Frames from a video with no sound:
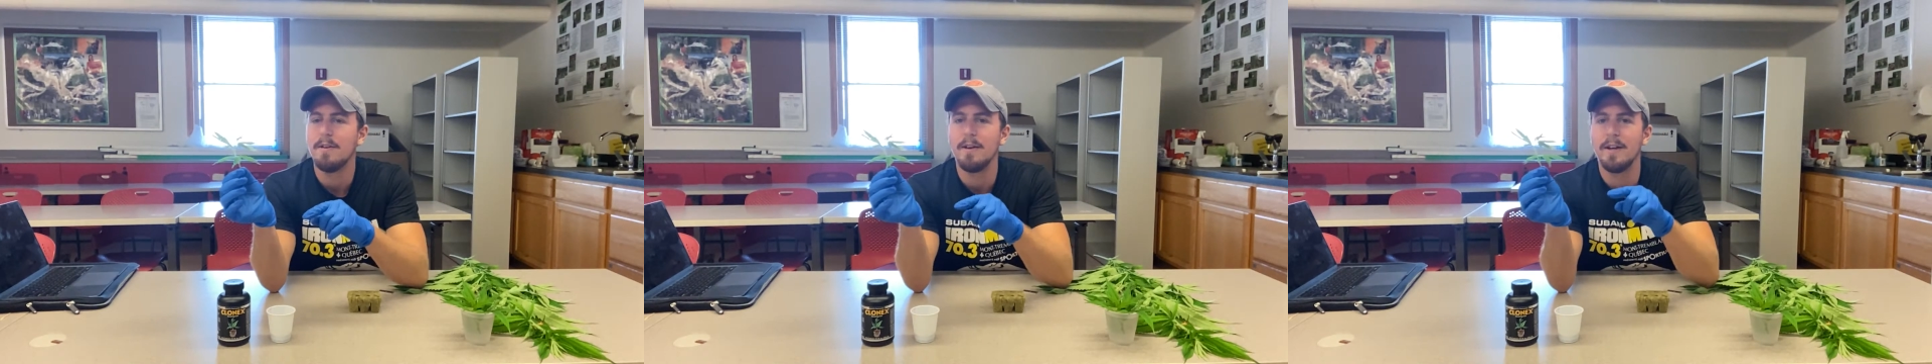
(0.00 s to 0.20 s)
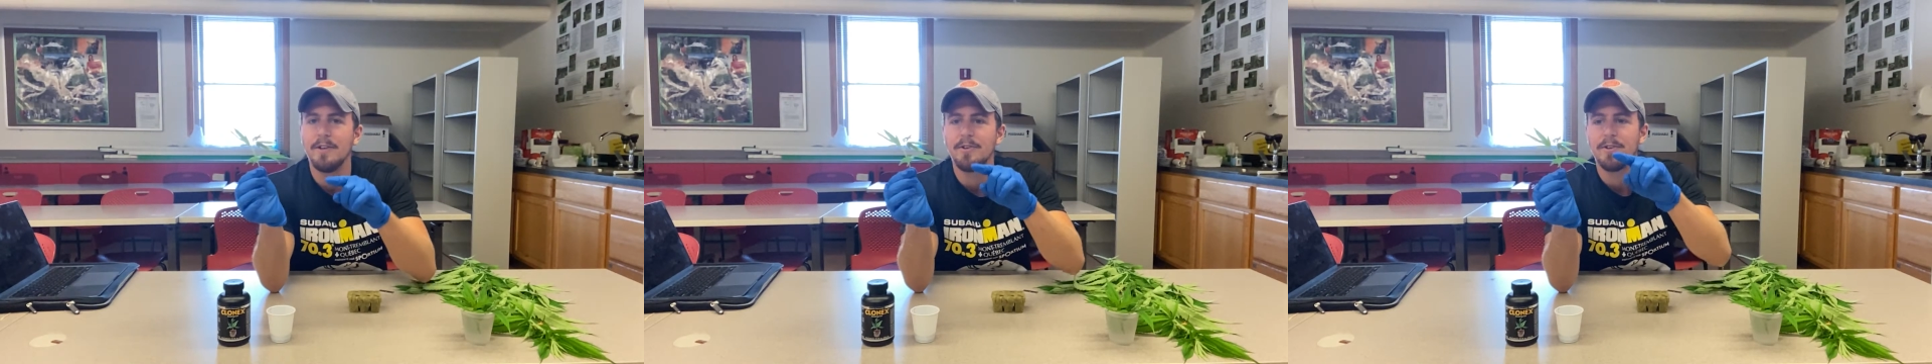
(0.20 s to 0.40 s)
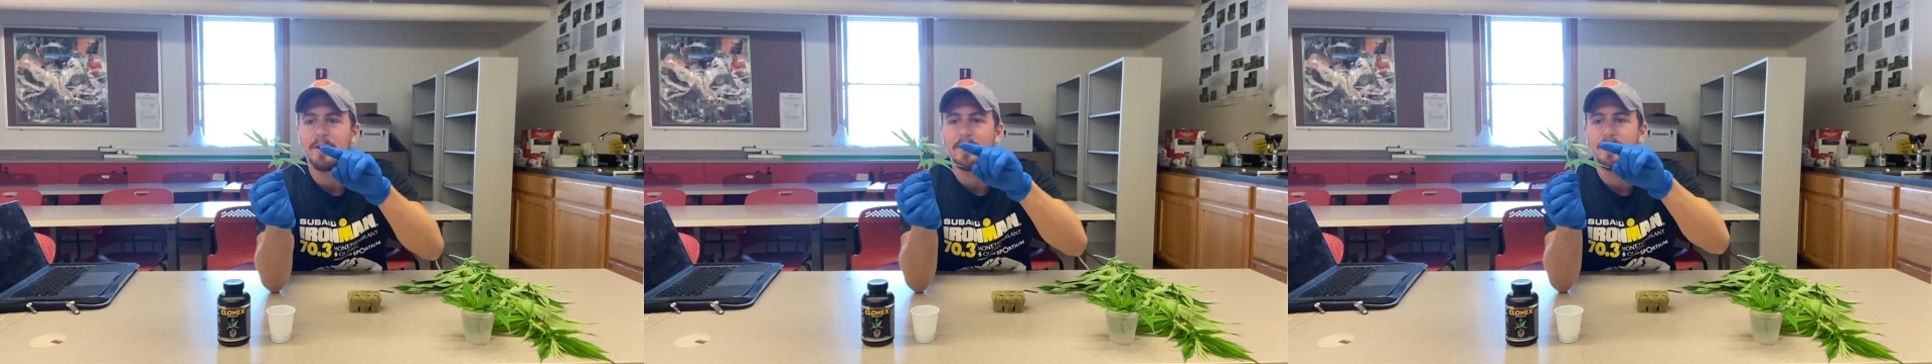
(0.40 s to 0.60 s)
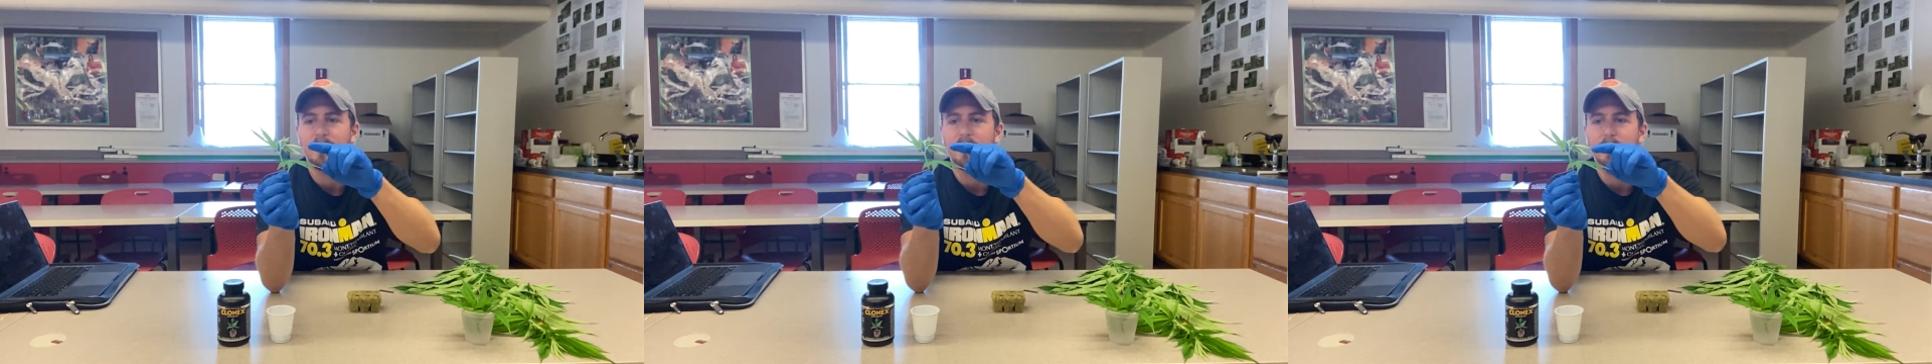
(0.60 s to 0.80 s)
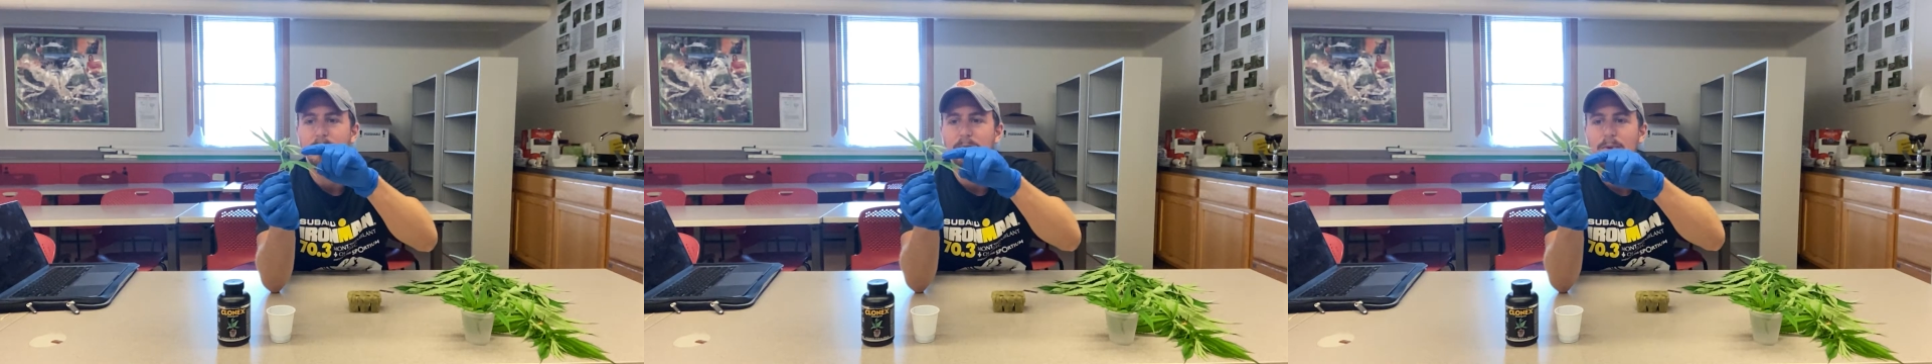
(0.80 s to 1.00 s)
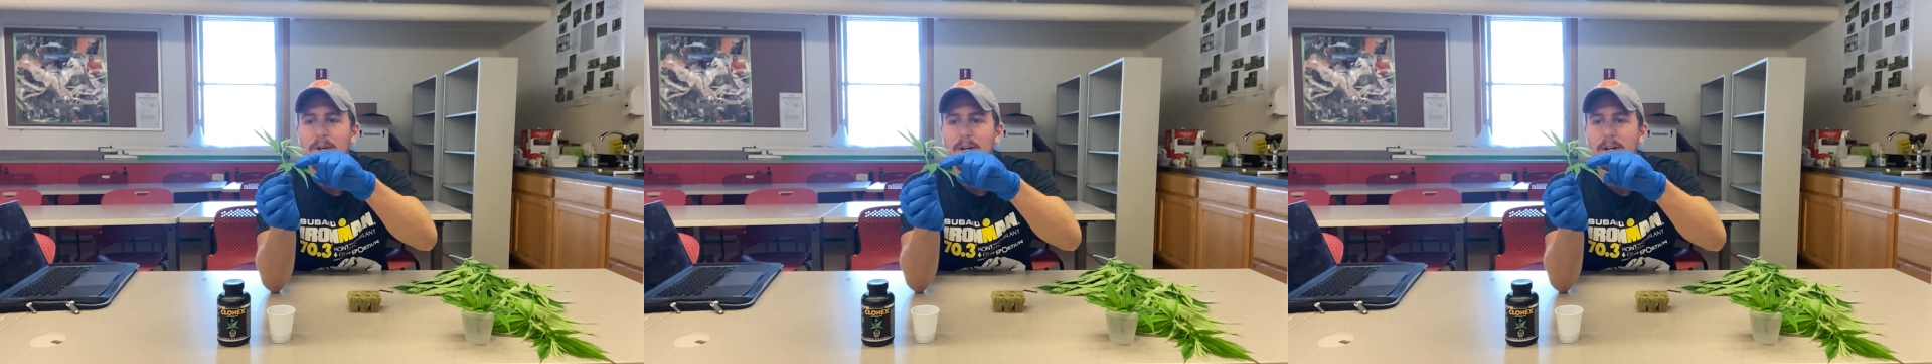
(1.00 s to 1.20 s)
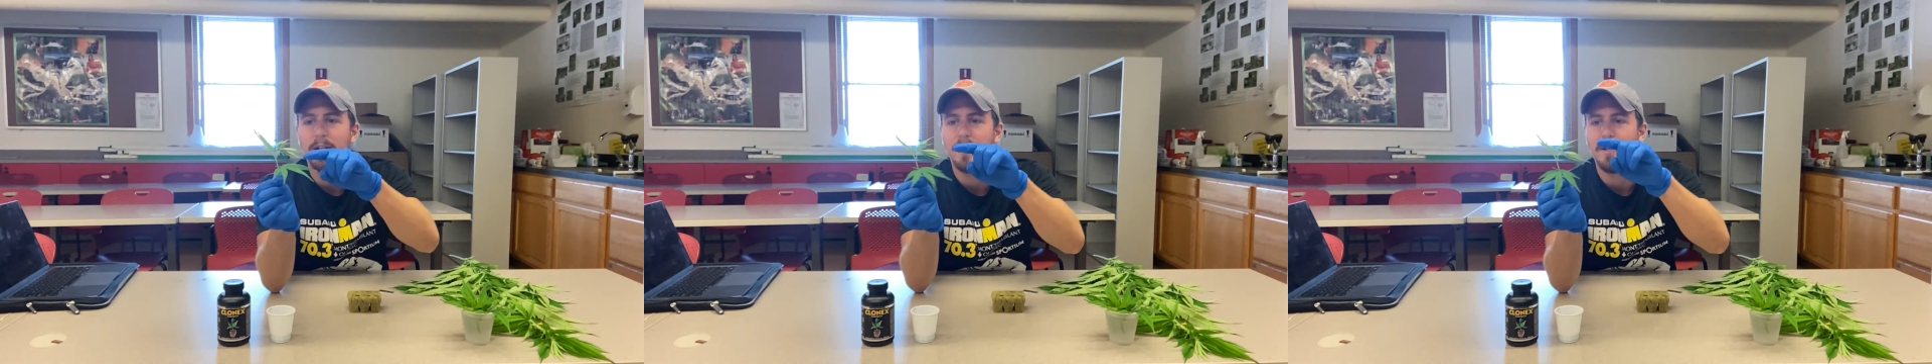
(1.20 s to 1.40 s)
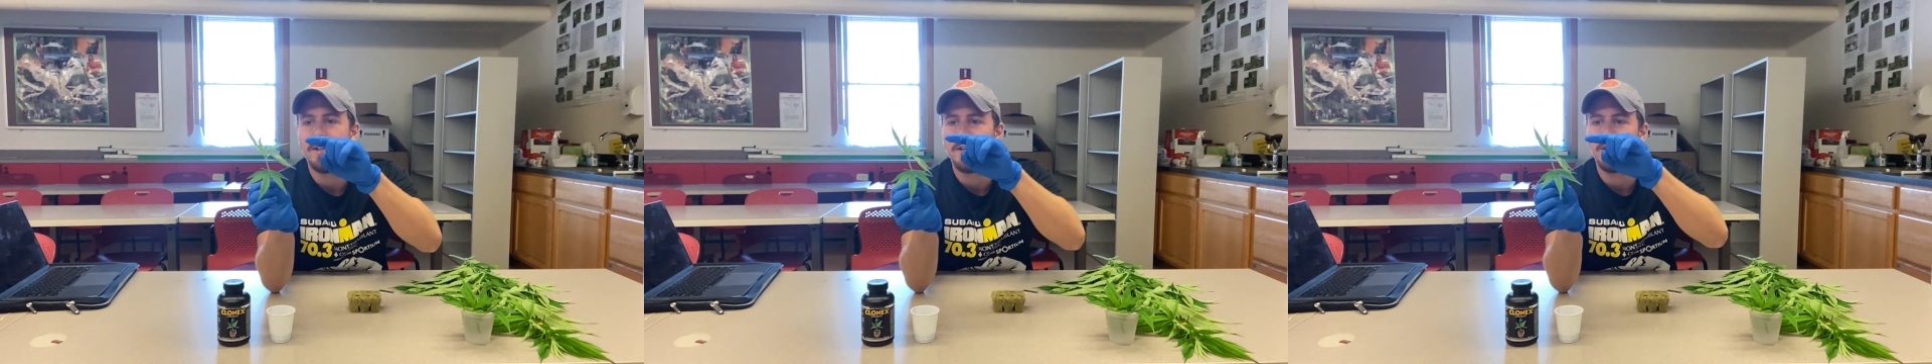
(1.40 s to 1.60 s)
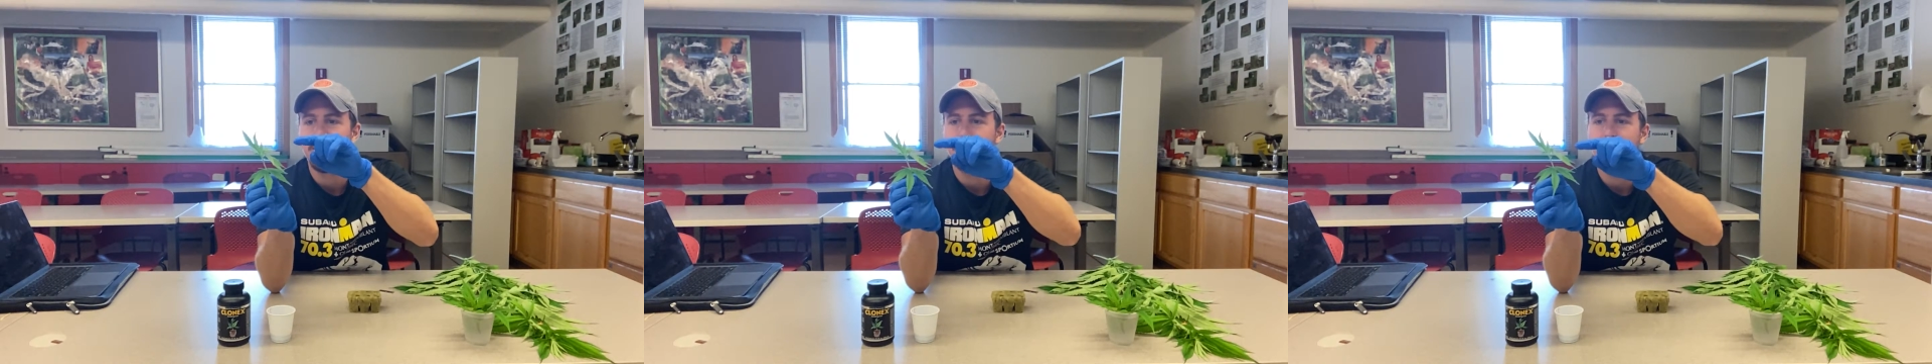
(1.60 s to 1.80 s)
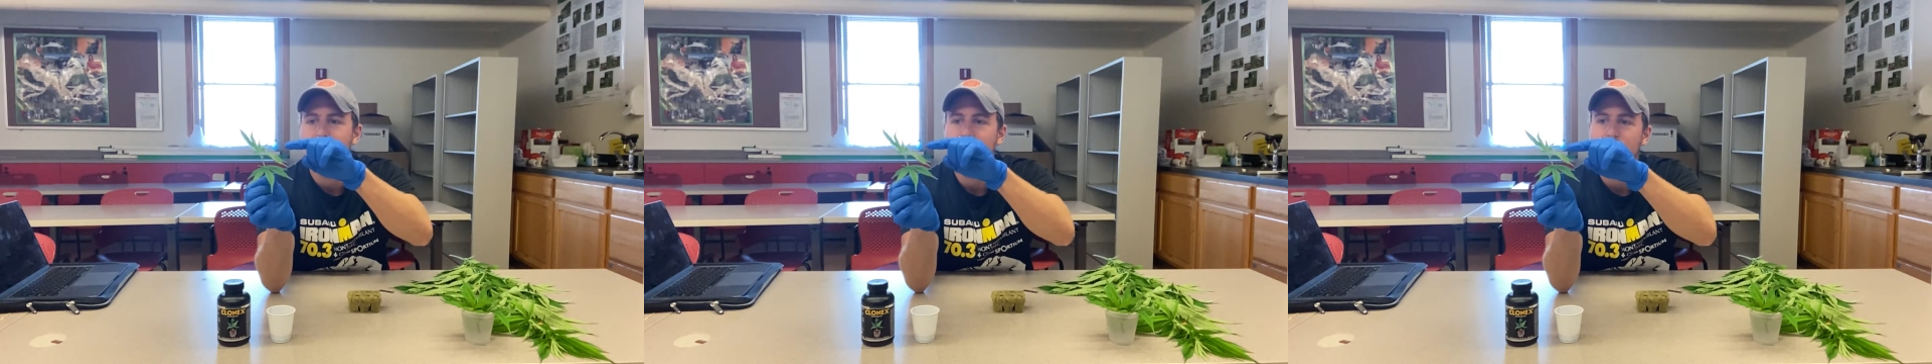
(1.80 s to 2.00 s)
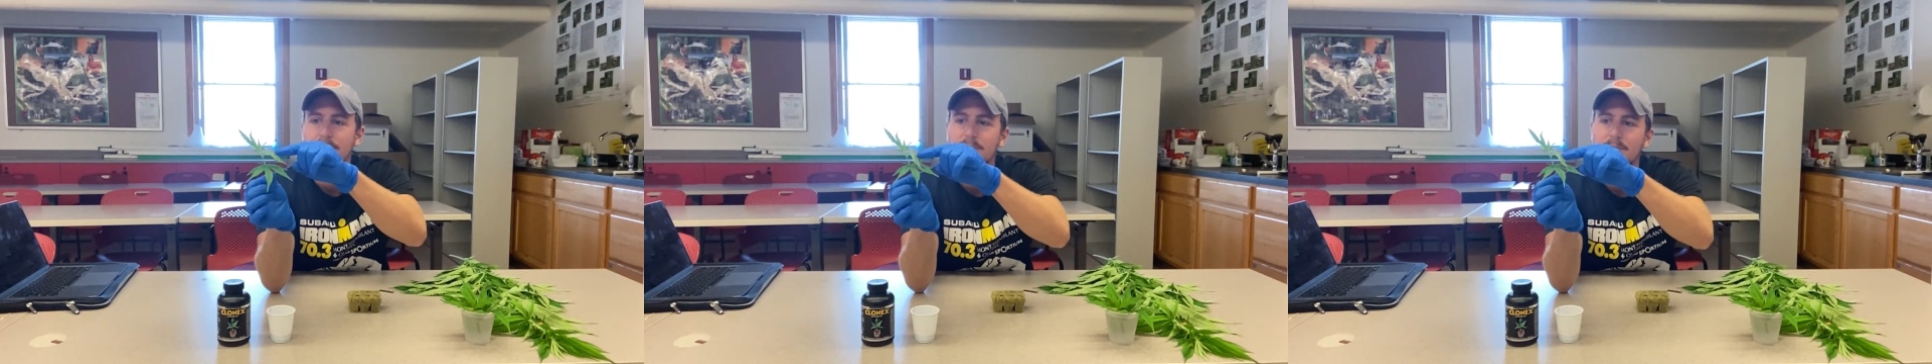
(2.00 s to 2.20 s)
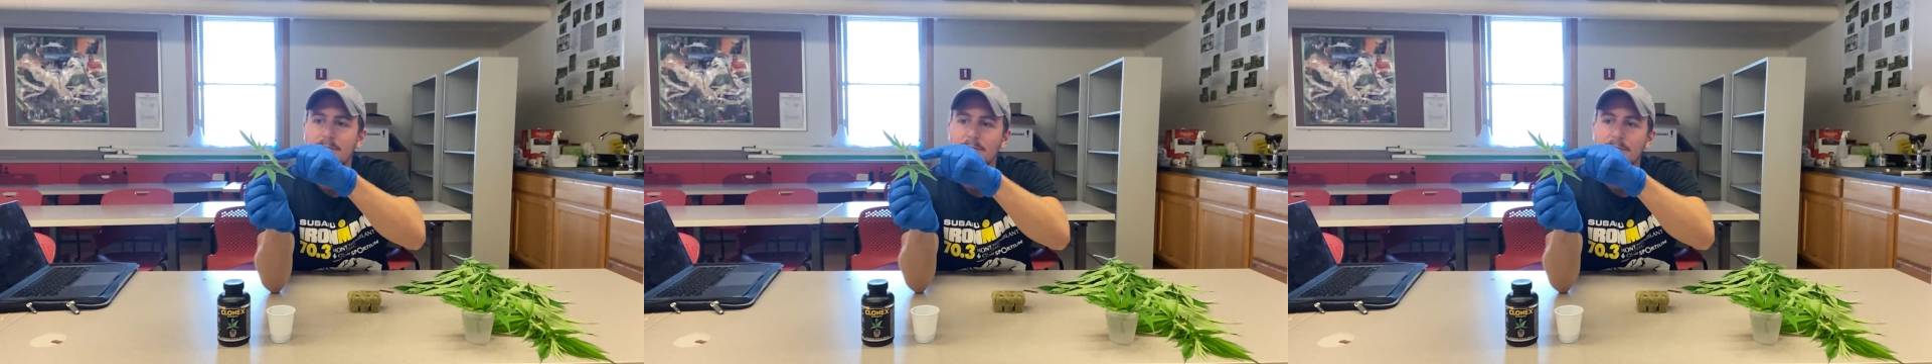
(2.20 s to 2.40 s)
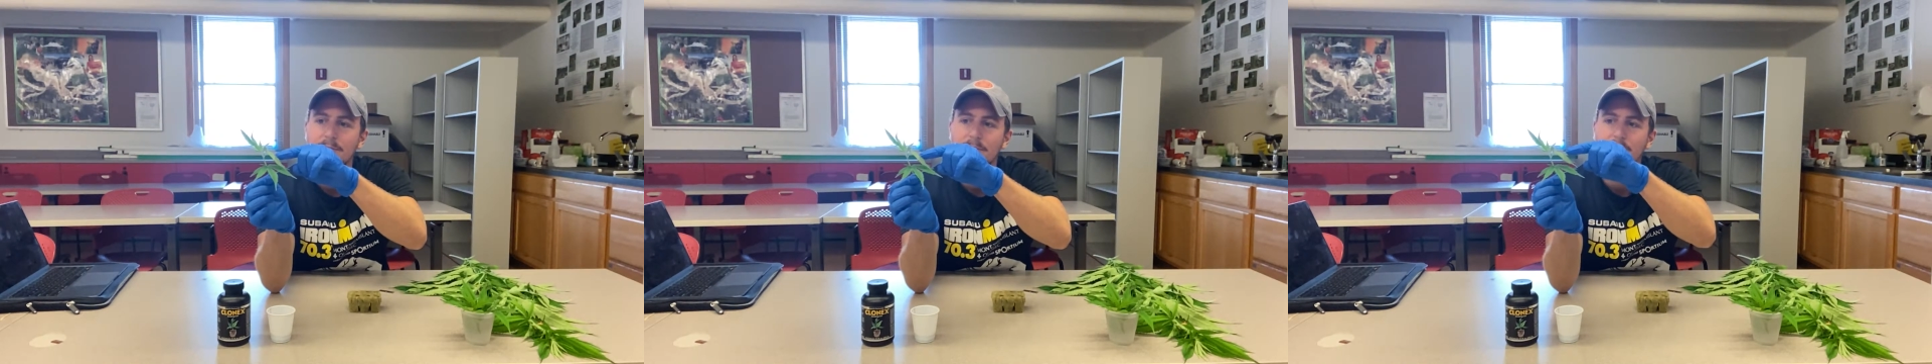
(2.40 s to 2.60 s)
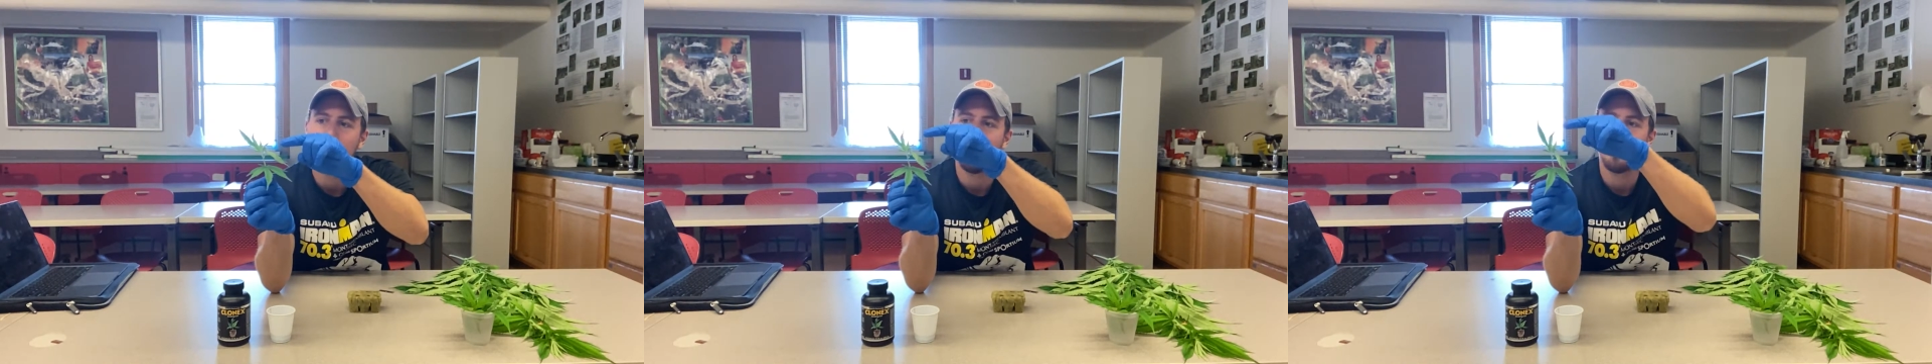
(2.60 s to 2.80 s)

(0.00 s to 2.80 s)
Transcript: And you can see 1, 2,